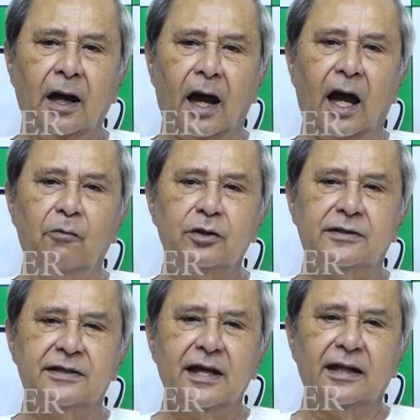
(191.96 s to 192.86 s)
I would
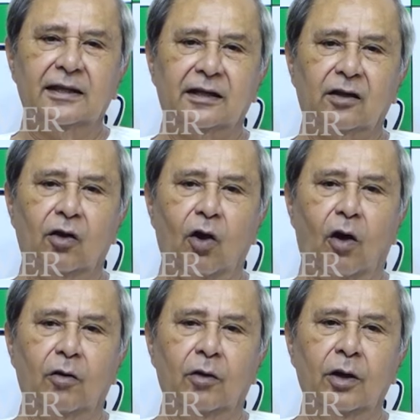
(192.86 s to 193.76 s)
say that
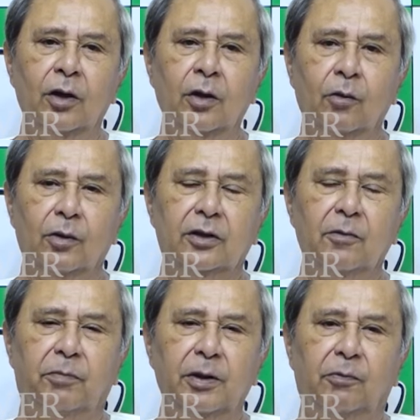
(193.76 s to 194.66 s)
along with
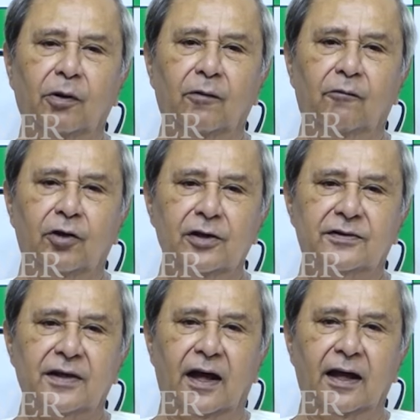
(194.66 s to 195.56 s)
the people of
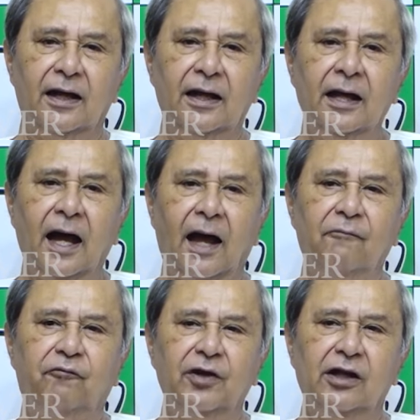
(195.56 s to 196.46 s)
Odisha, I
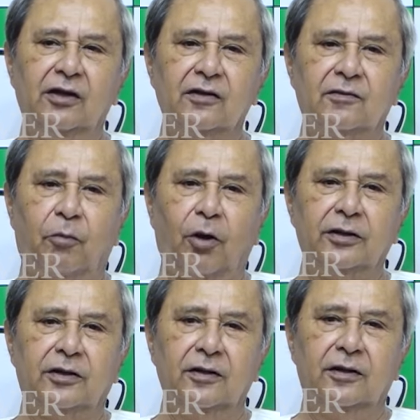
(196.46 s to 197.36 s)
feel
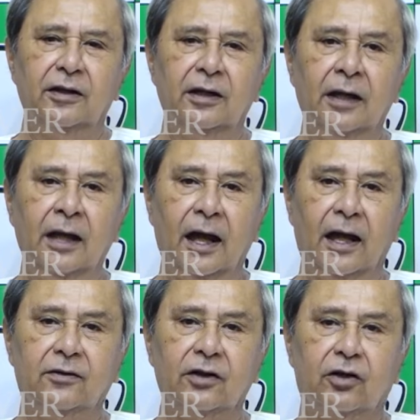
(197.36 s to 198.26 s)
disappointed
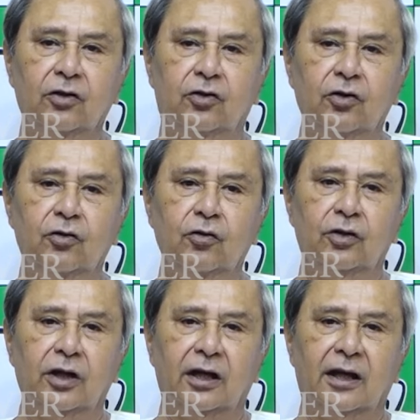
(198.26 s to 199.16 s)
at the
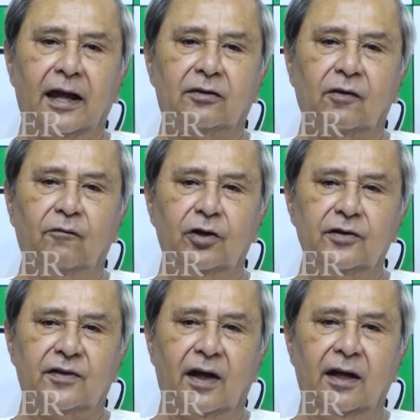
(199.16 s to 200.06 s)
continued neglect of
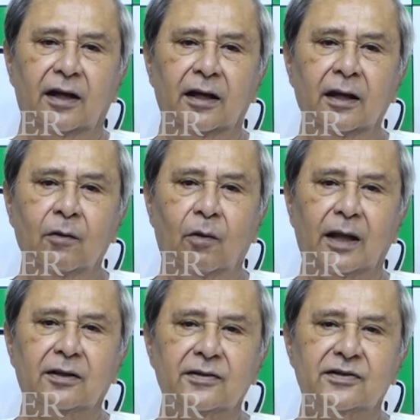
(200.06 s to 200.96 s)
Odisha
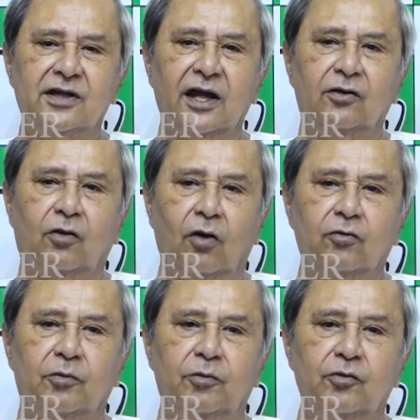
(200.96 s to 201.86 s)
while the state
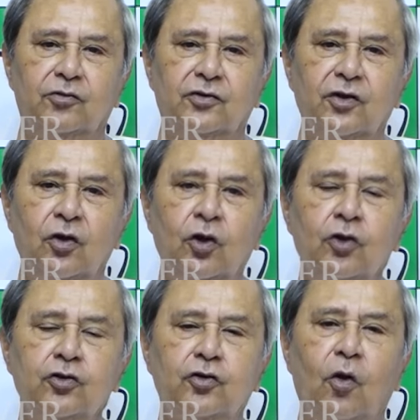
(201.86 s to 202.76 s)
contributes
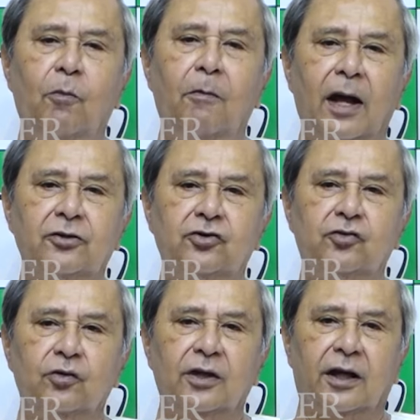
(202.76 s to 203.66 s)
so much
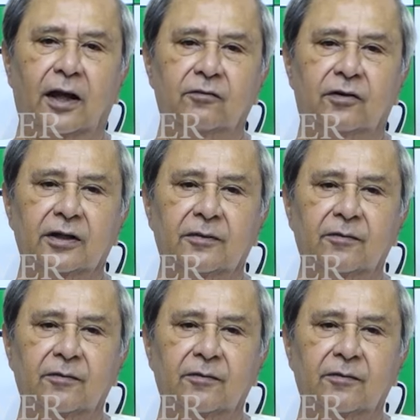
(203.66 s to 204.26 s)
to the country